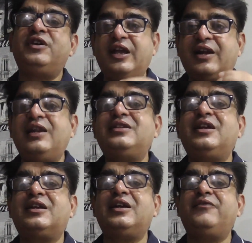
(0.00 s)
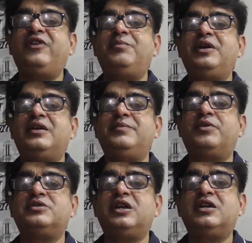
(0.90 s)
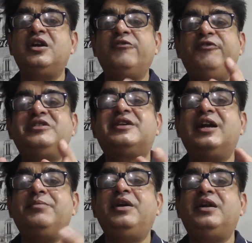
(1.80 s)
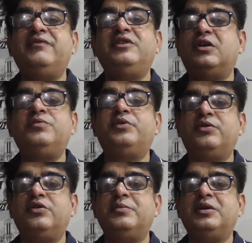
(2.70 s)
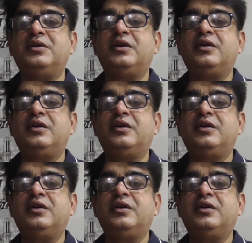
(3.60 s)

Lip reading: Rarely there will be any project which can be done without procurement.